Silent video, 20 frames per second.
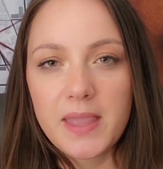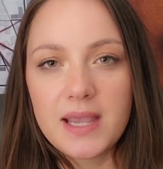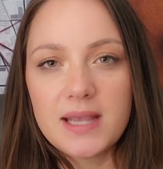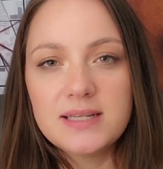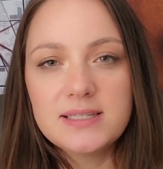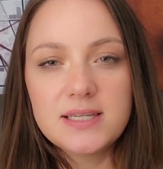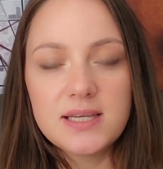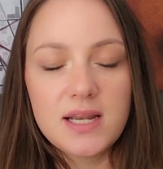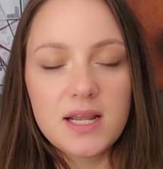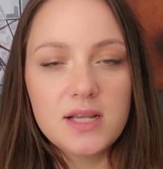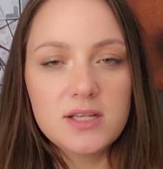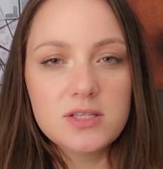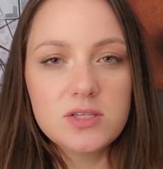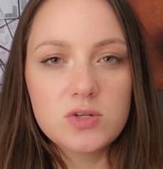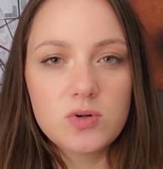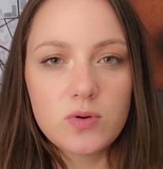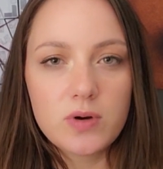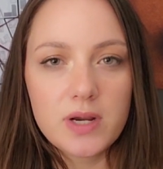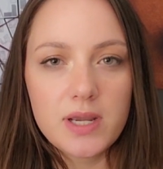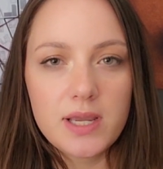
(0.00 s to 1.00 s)
And today's
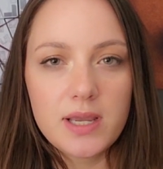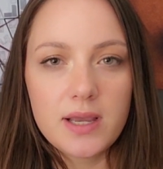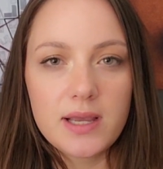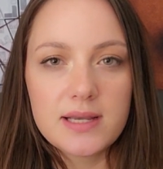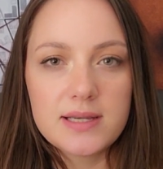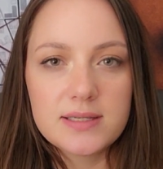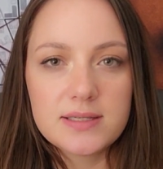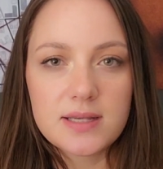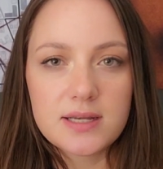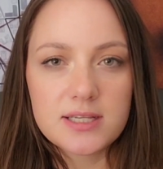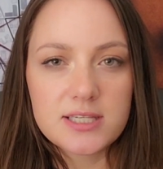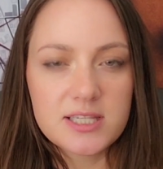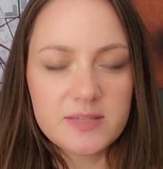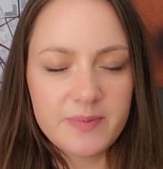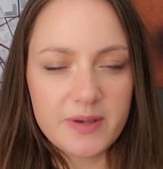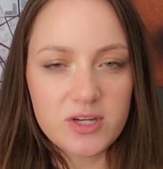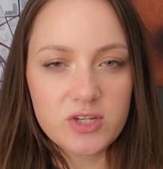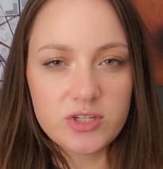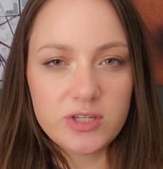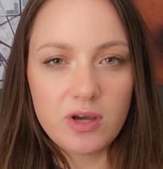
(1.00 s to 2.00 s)
story is
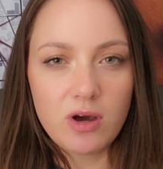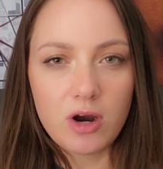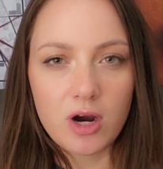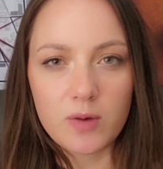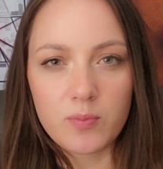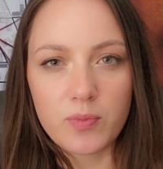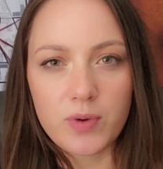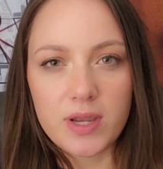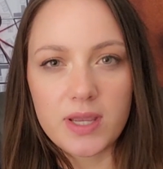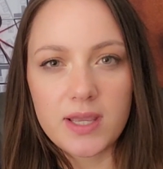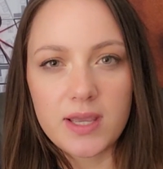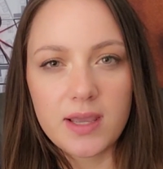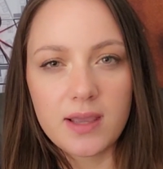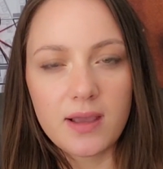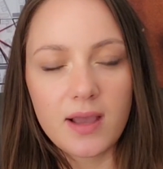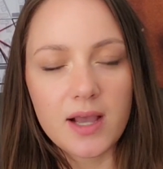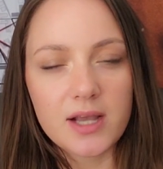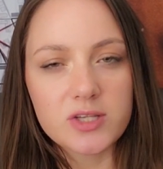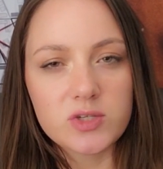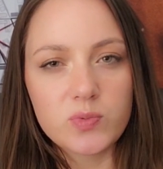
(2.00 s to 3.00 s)
especially
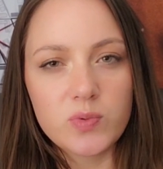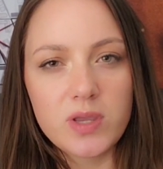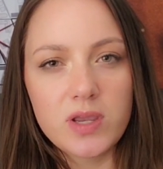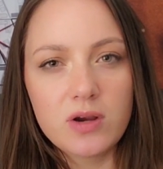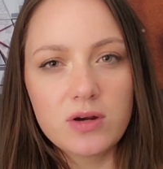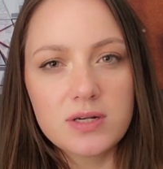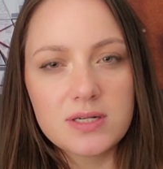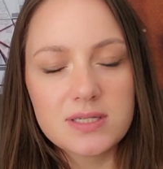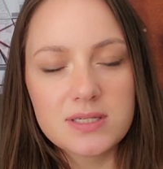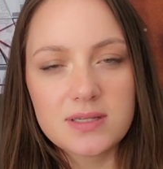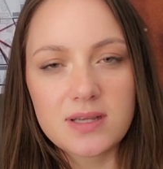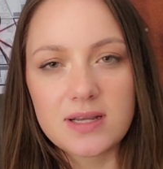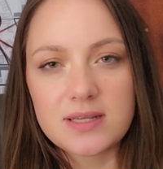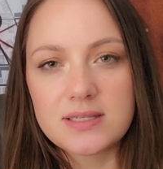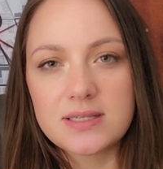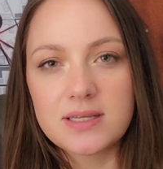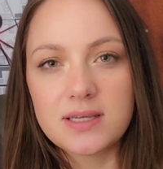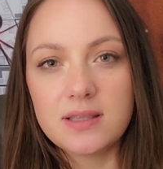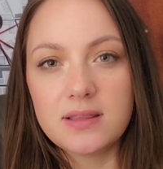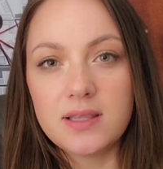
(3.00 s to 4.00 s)
heartbreaking as we are
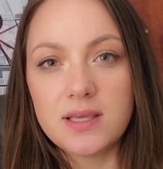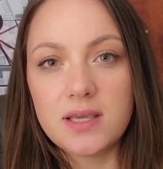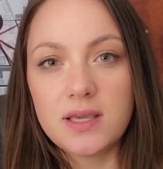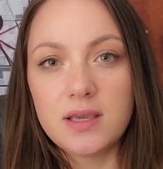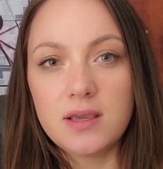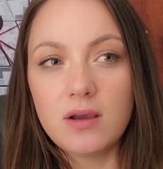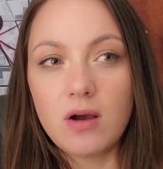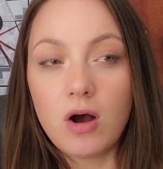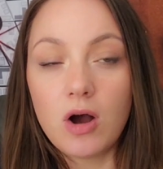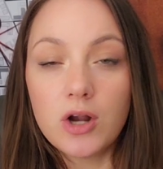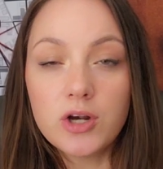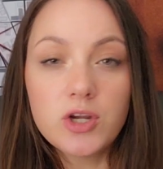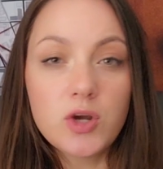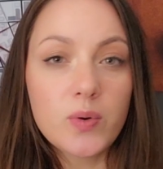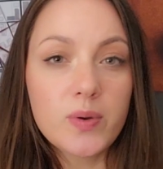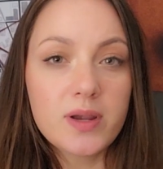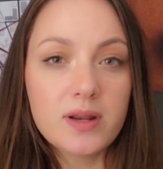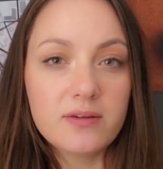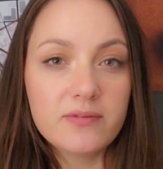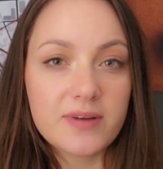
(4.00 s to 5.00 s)
discussing the
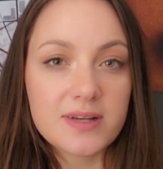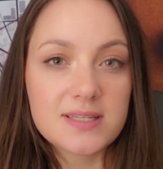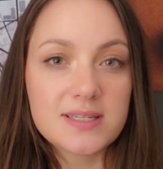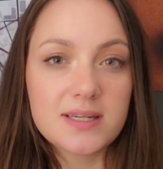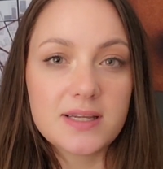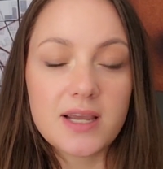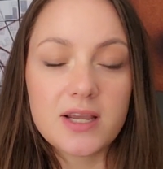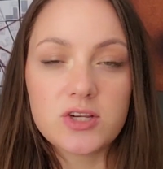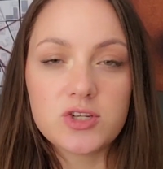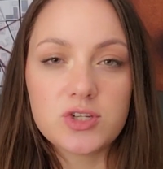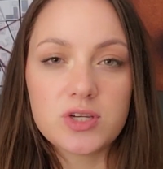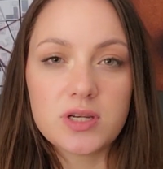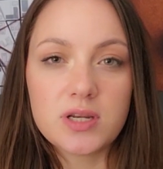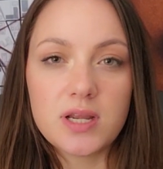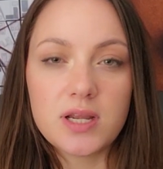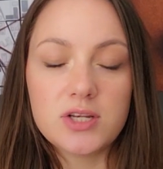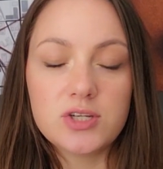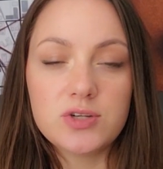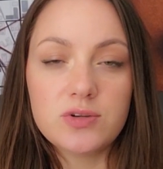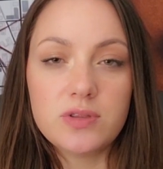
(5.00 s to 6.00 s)
ongoing investigation
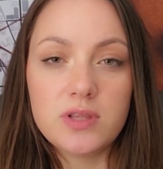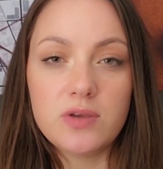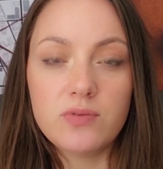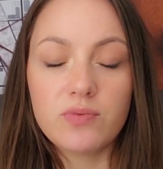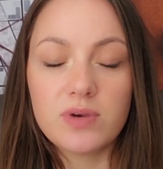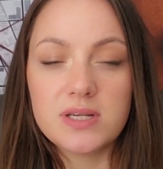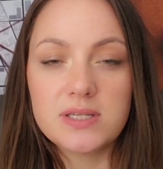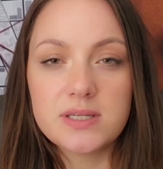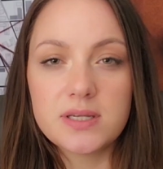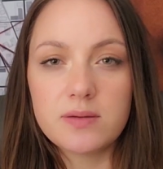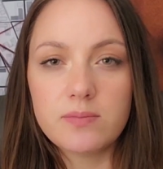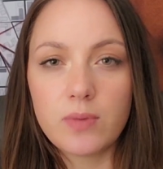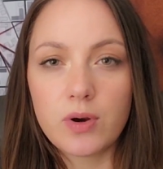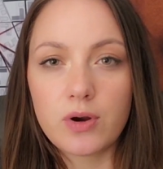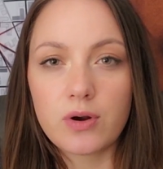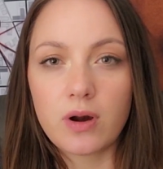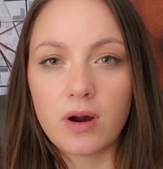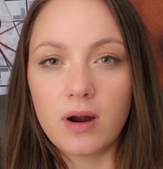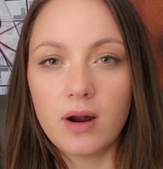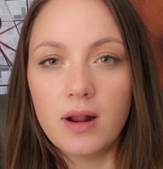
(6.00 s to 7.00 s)
into the recent
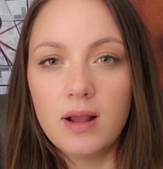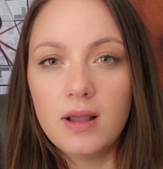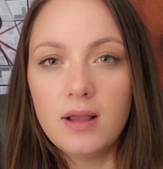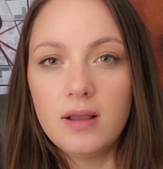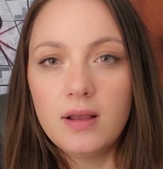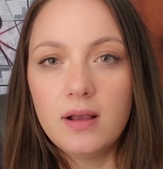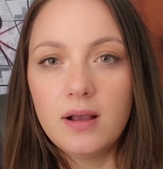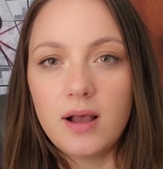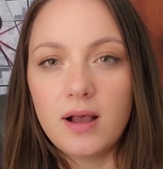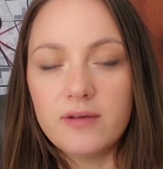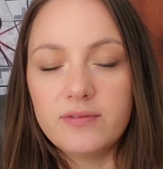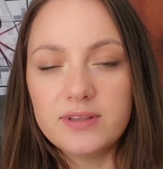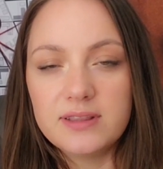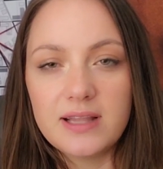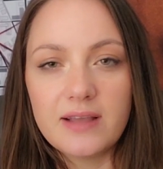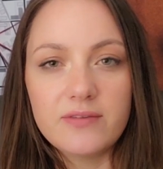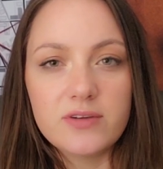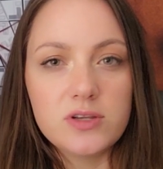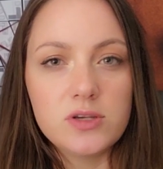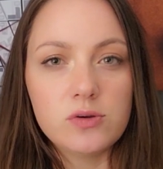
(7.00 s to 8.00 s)
murder of
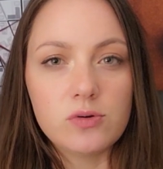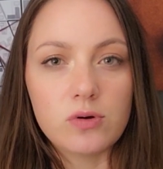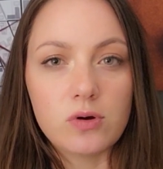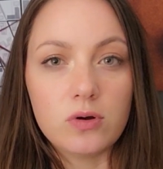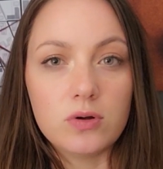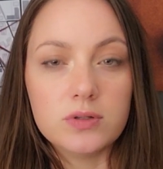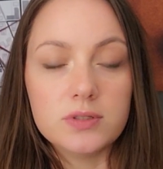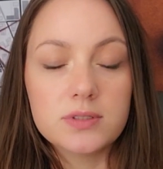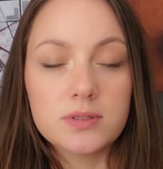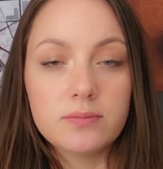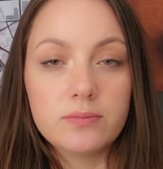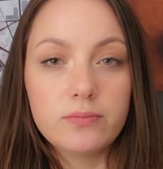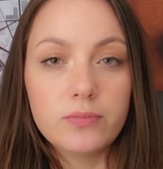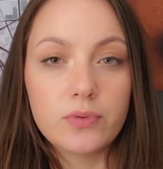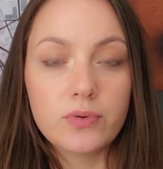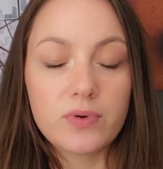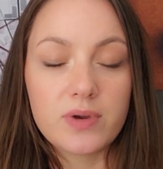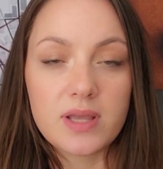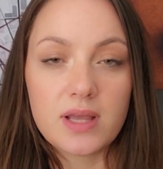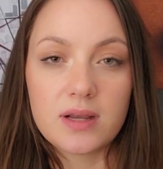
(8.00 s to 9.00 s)
11-year-old
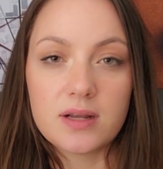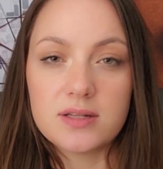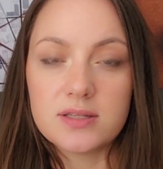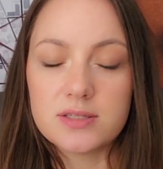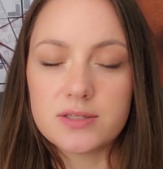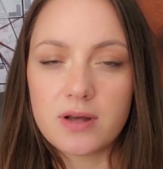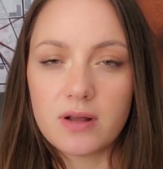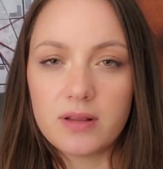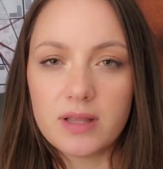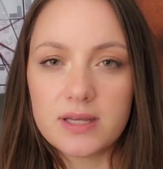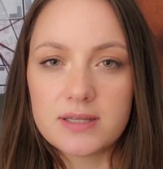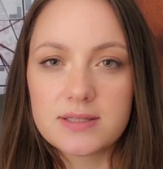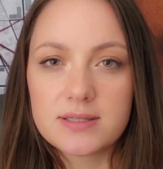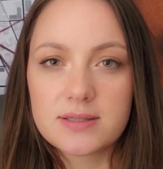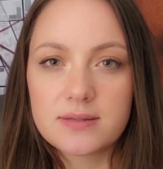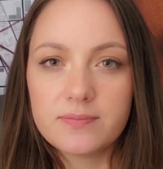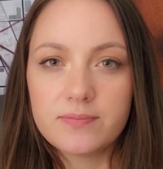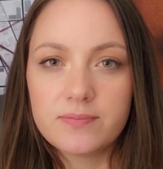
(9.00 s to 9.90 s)
Maria Gonzalez.